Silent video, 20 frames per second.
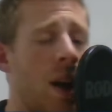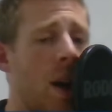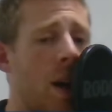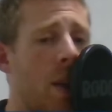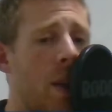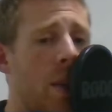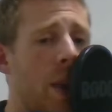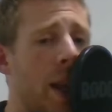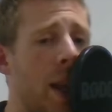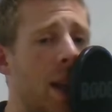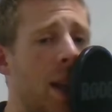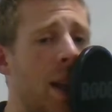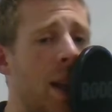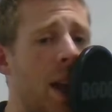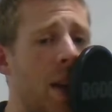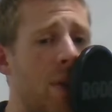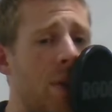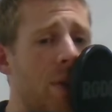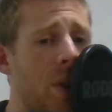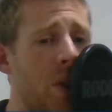They
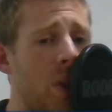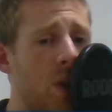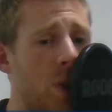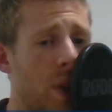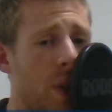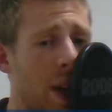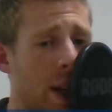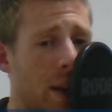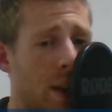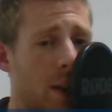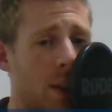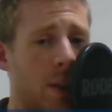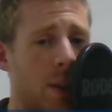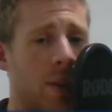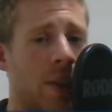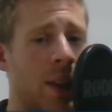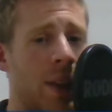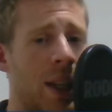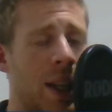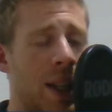lived on treacle,
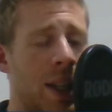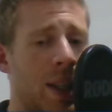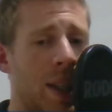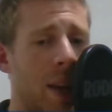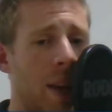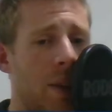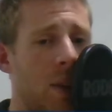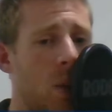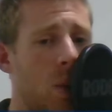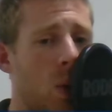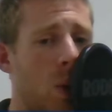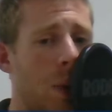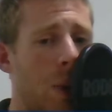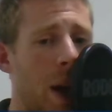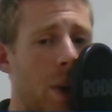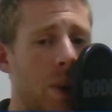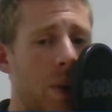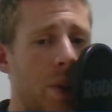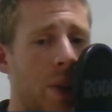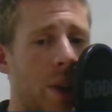said the
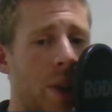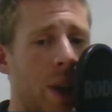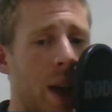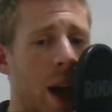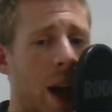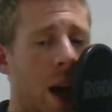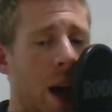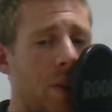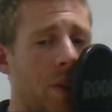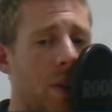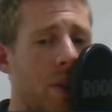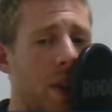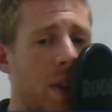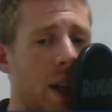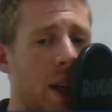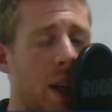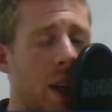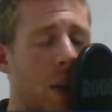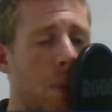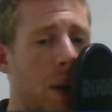Dormouse, after
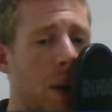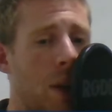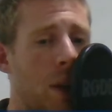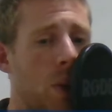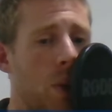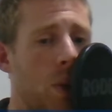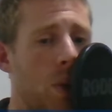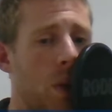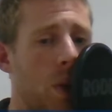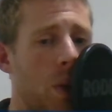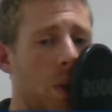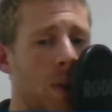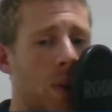thinking a minute or two.